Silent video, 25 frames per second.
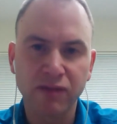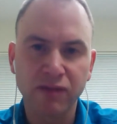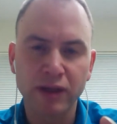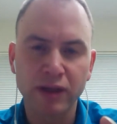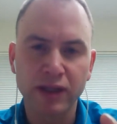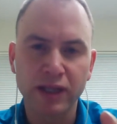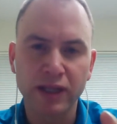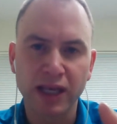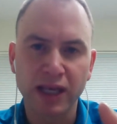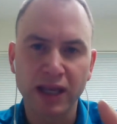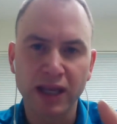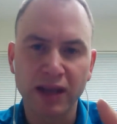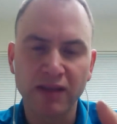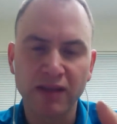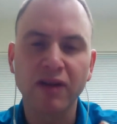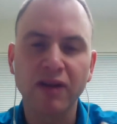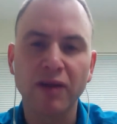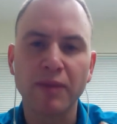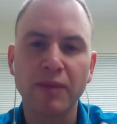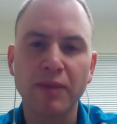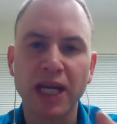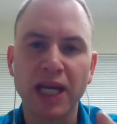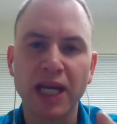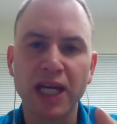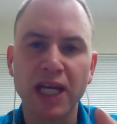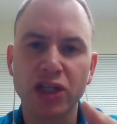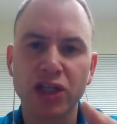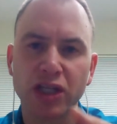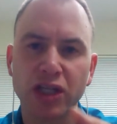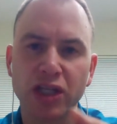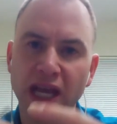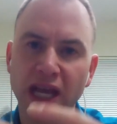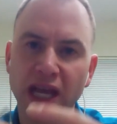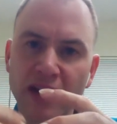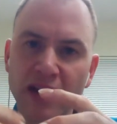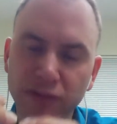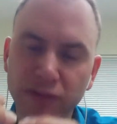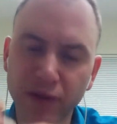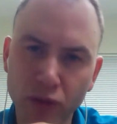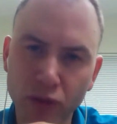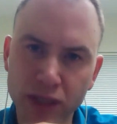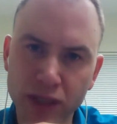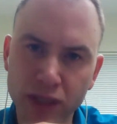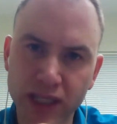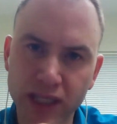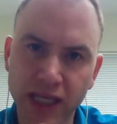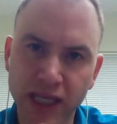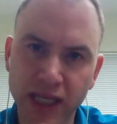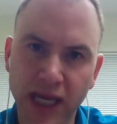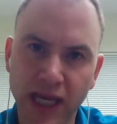inflammation
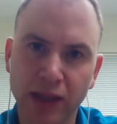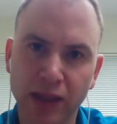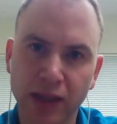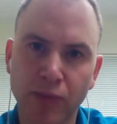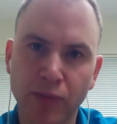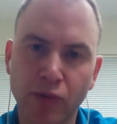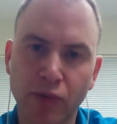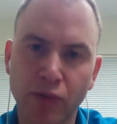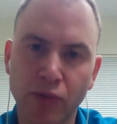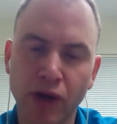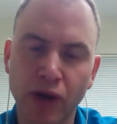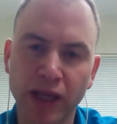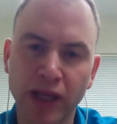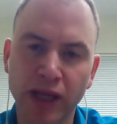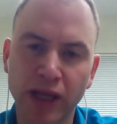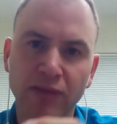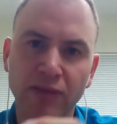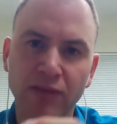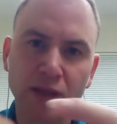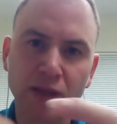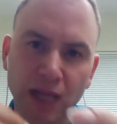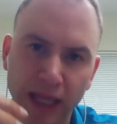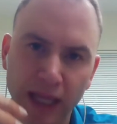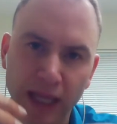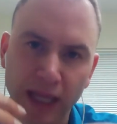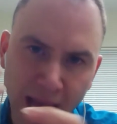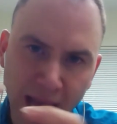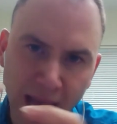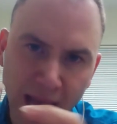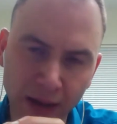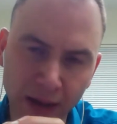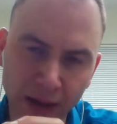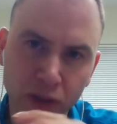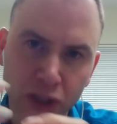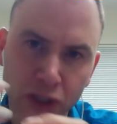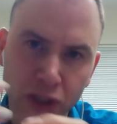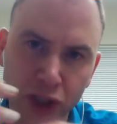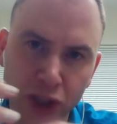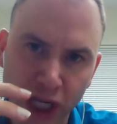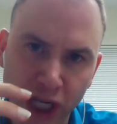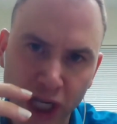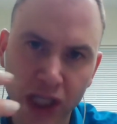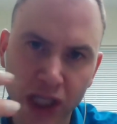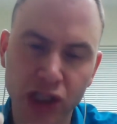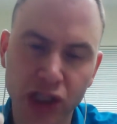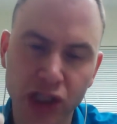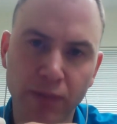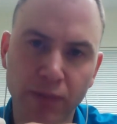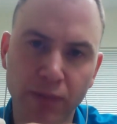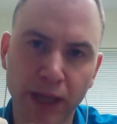influencing at the brain level, and that will change
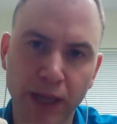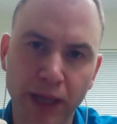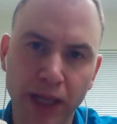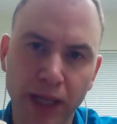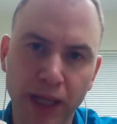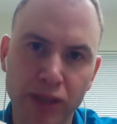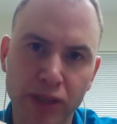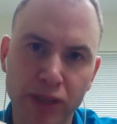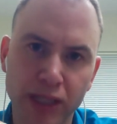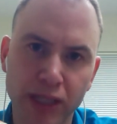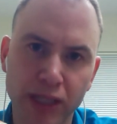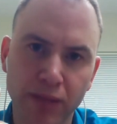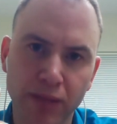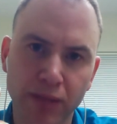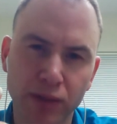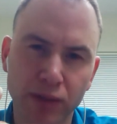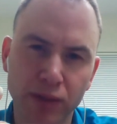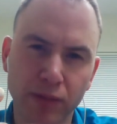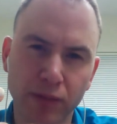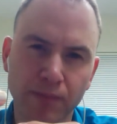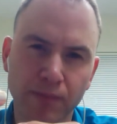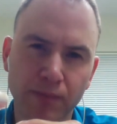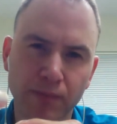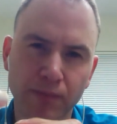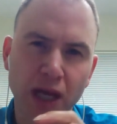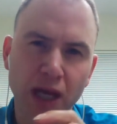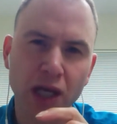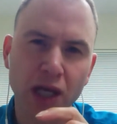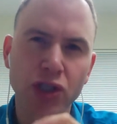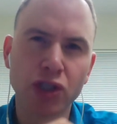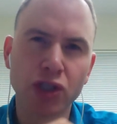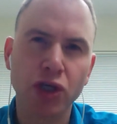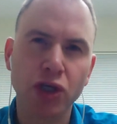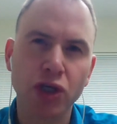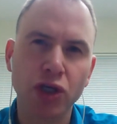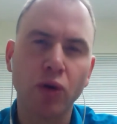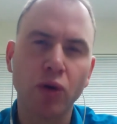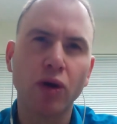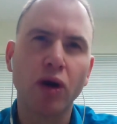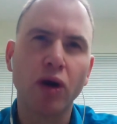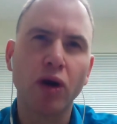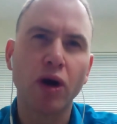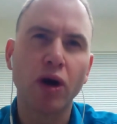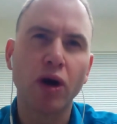the pain perception. So